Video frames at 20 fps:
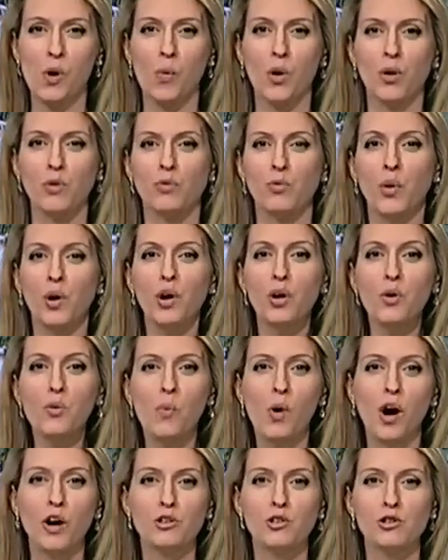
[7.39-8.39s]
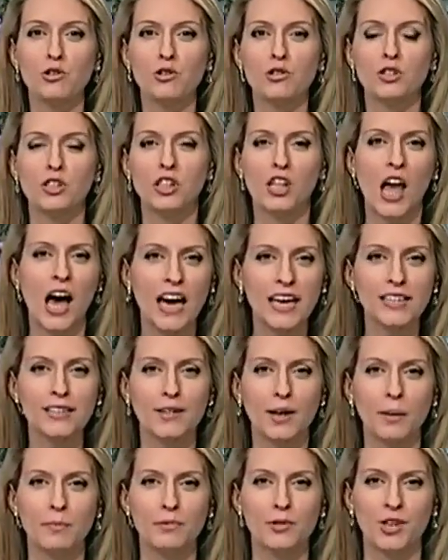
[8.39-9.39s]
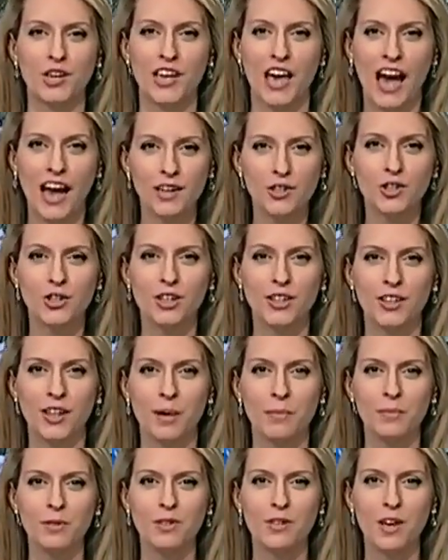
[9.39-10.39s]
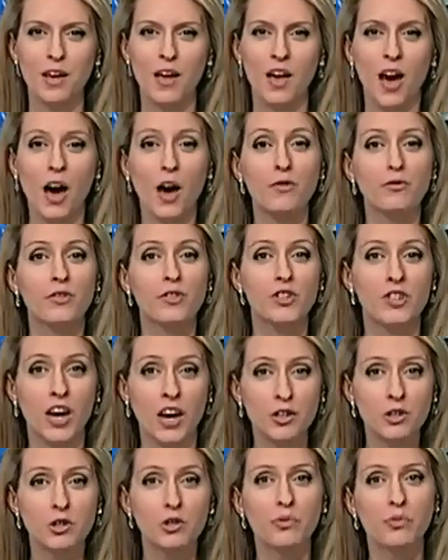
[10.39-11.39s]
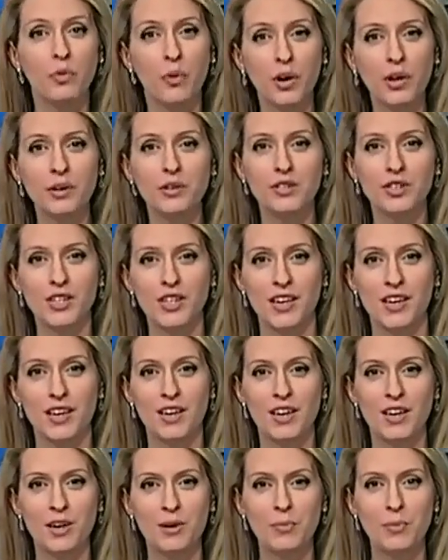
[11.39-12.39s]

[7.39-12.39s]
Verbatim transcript: where royal watchers lined up to catch a glimpse of Dutch royalty.